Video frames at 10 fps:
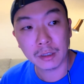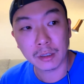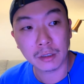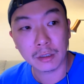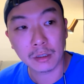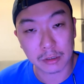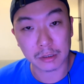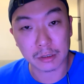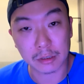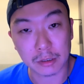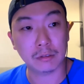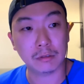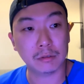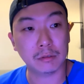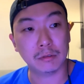who want
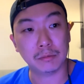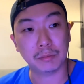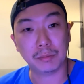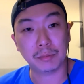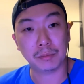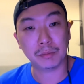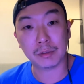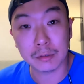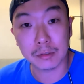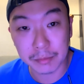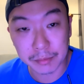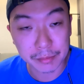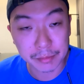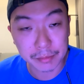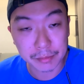to be film
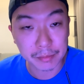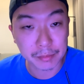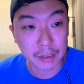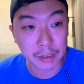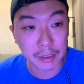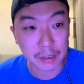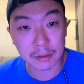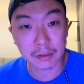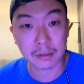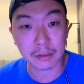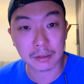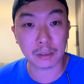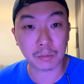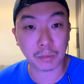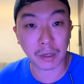directors or
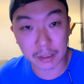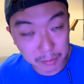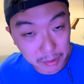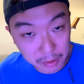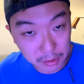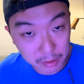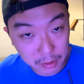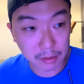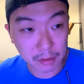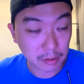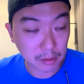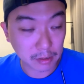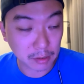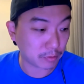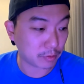inspired to be
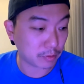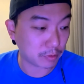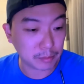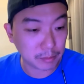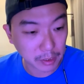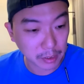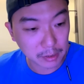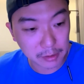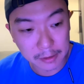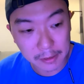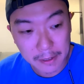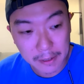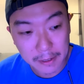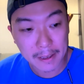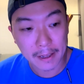filmmakers,
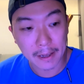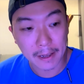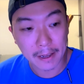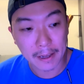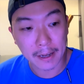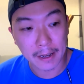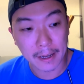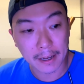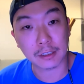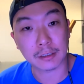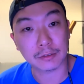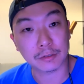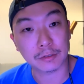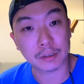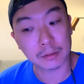this is the channel
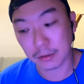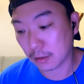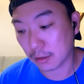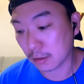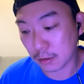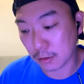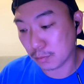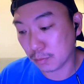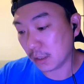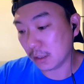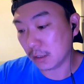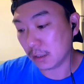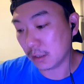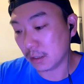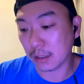for you, because I'll be